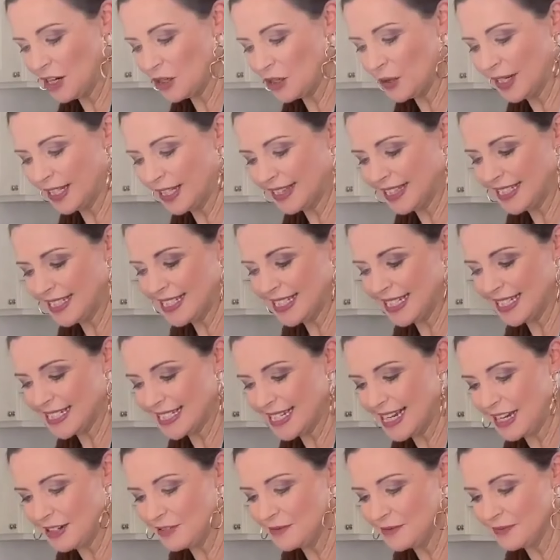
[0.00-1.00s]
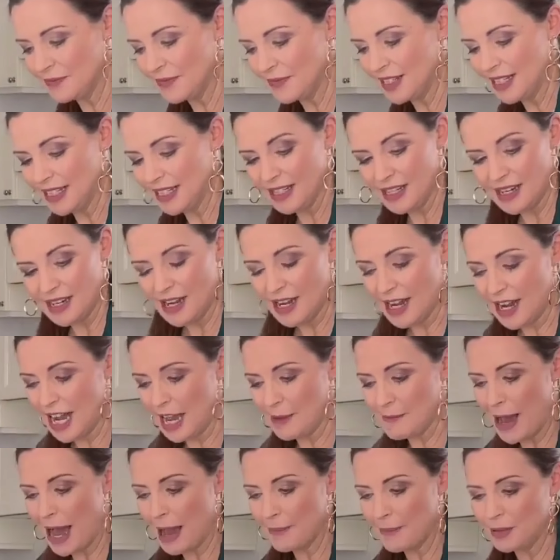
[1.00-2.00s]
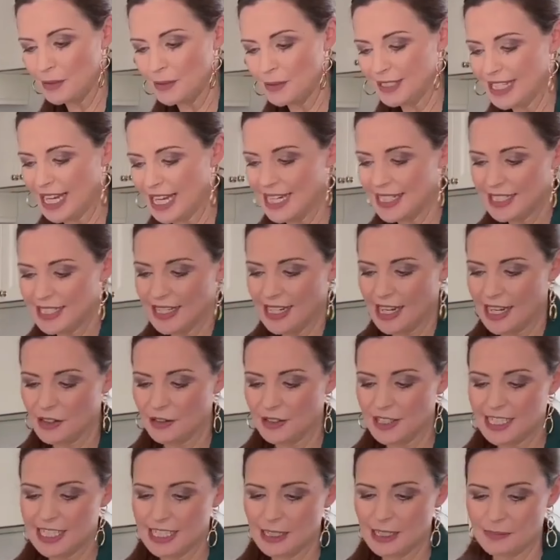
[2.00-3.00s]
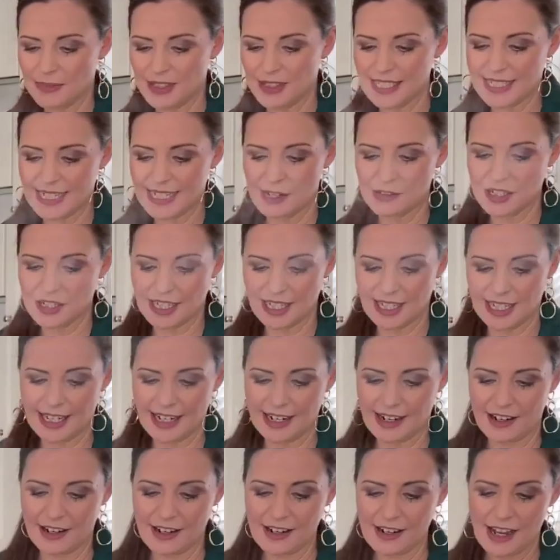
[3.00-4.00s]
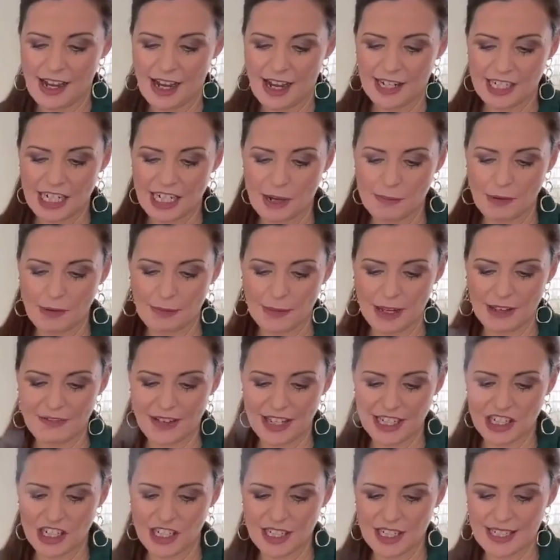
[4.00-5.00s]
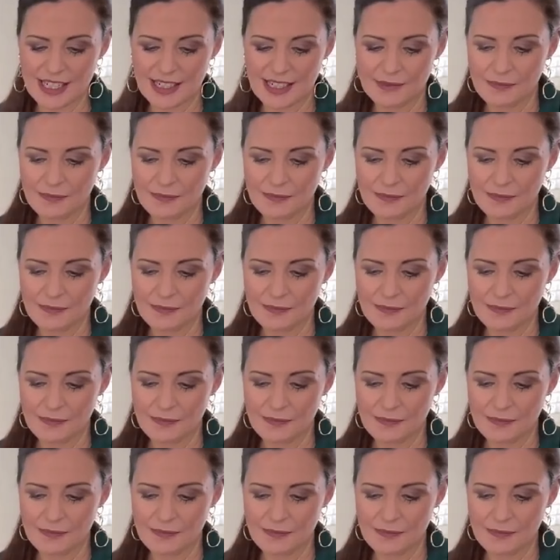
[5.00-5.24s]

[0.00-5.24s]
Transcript: how quick this is now? I'm happy with that. I'm going to put this out in here on top of my veggies.